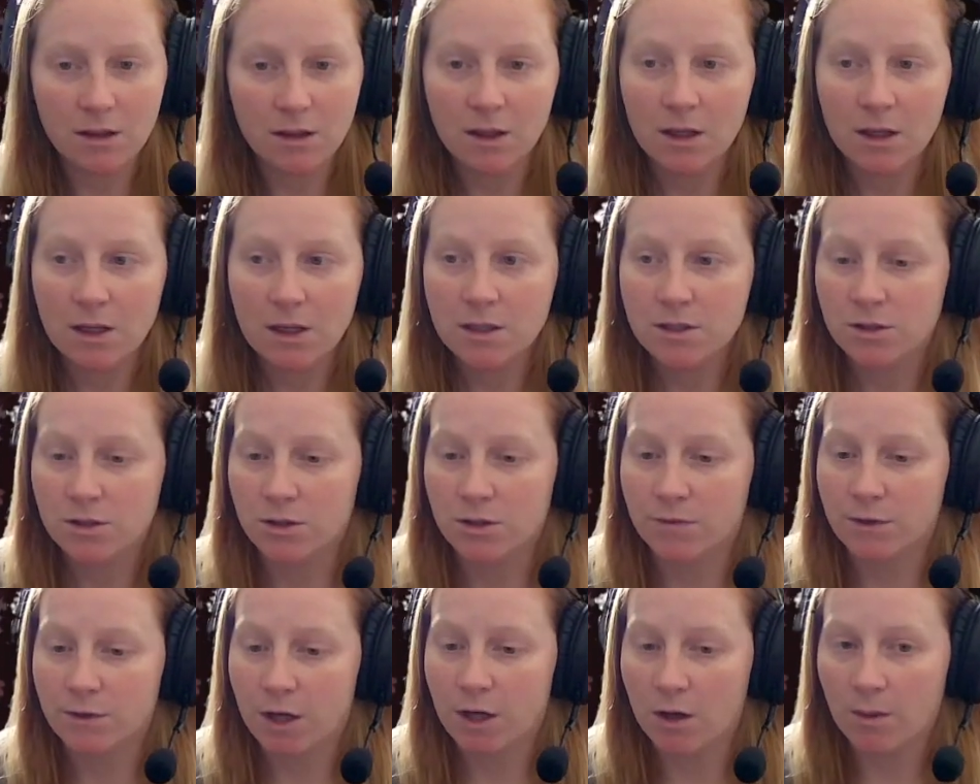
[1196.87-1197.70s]
So
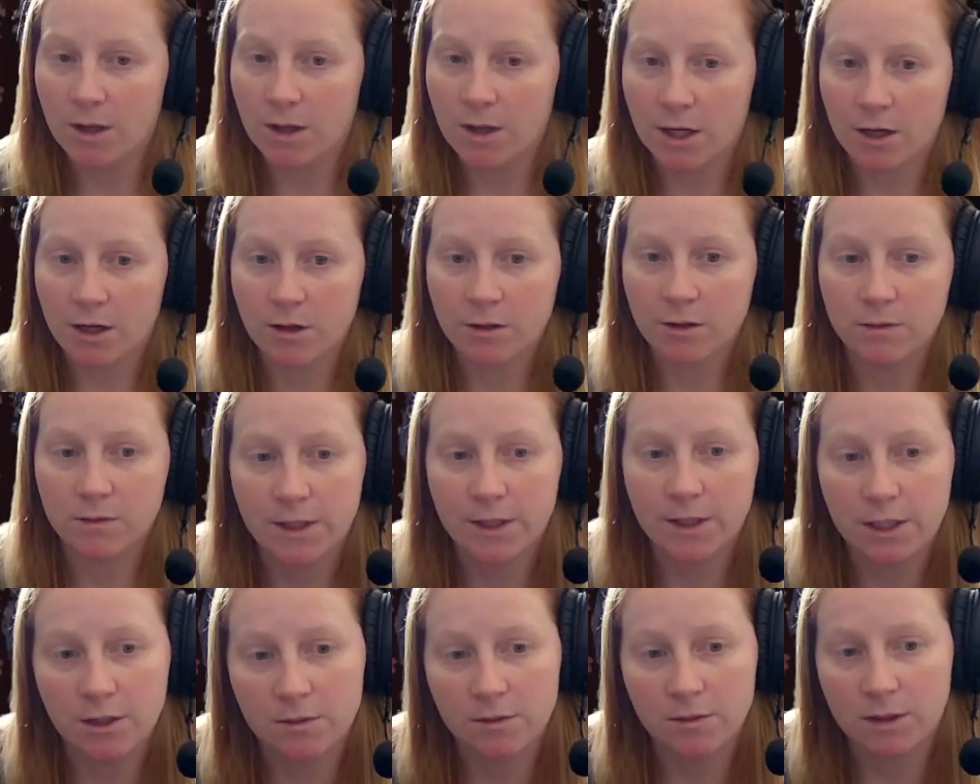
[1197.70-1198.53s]
if y'all want another
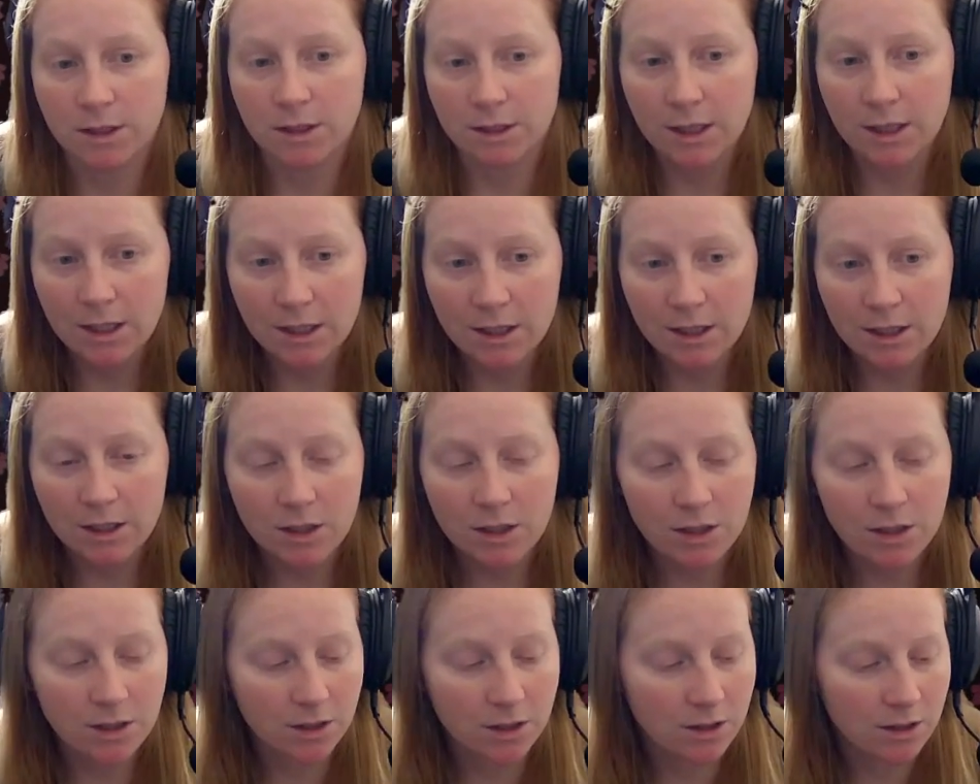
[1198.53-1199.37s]
video on that,
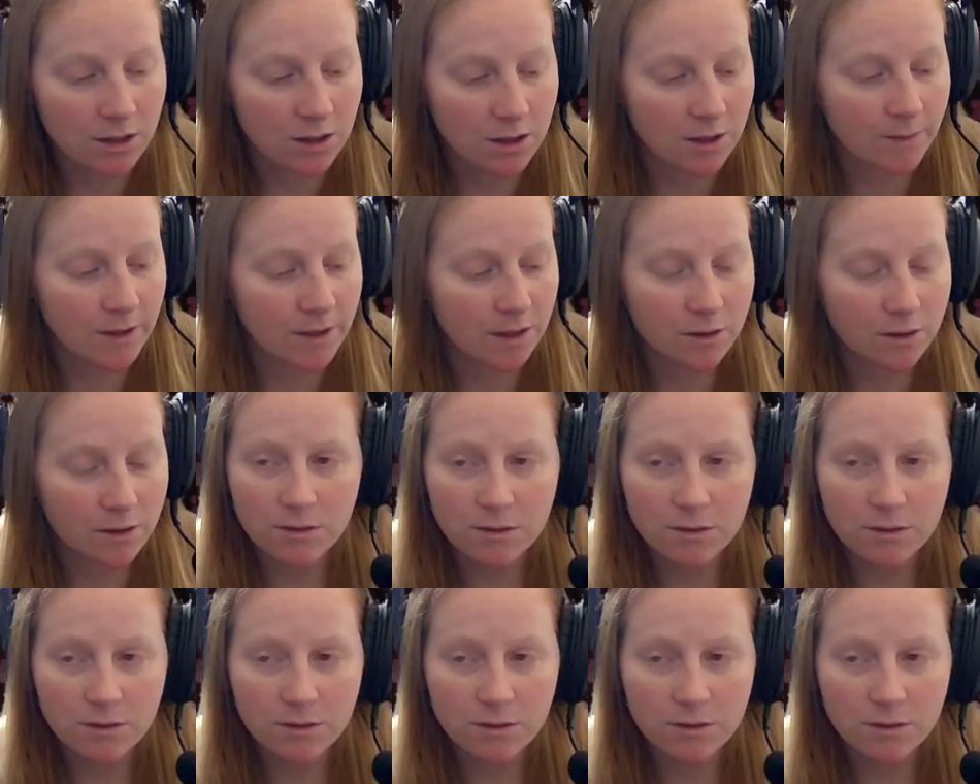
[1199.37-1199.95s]
y'all let me know